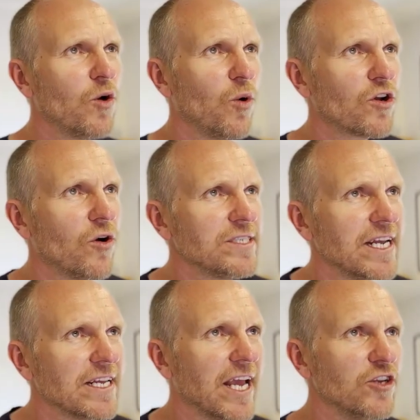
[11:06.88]
what
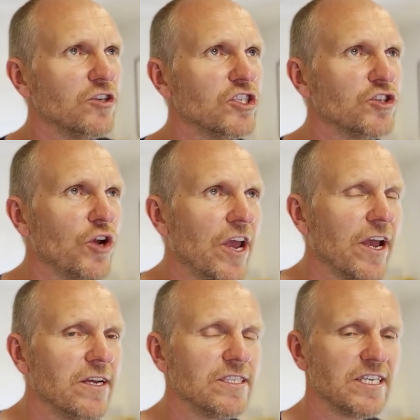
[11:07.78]
content can you
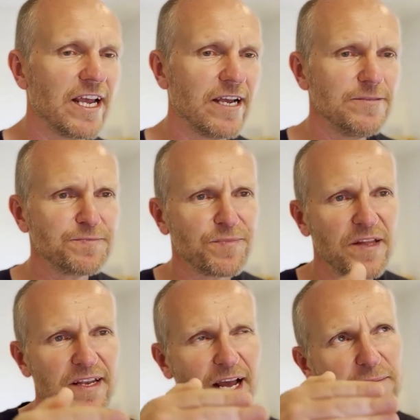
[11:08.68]
share share
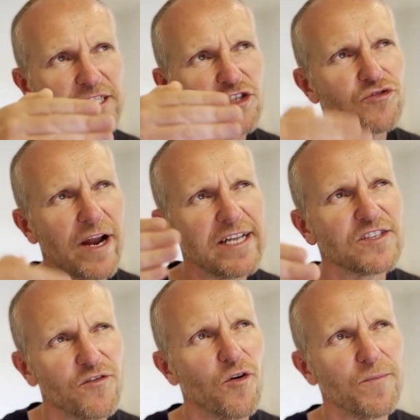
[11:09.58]
that helps to
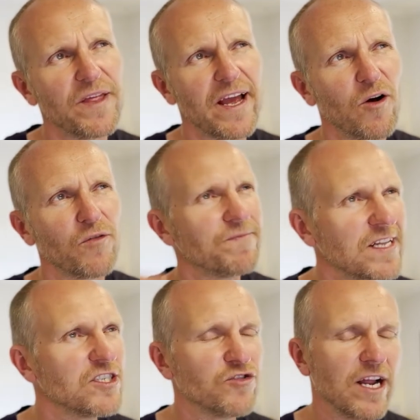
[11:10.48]
transform their health?
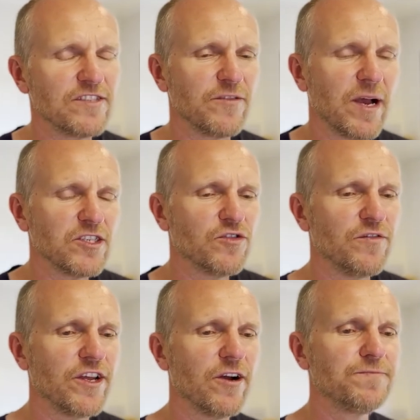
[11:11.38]
That's a transformational
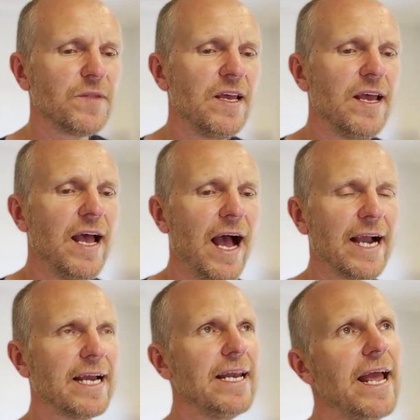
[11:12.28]
video. A
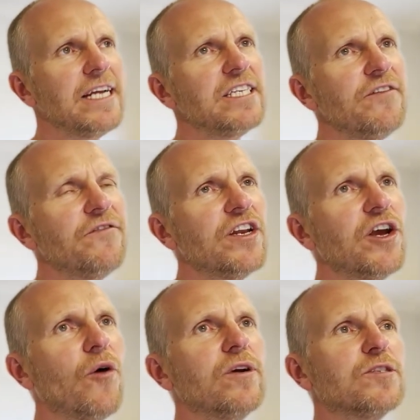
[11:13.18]
connection
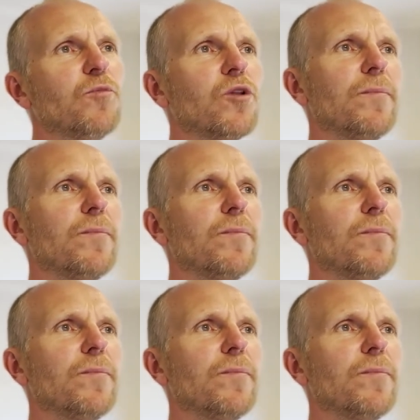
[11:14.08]
video is more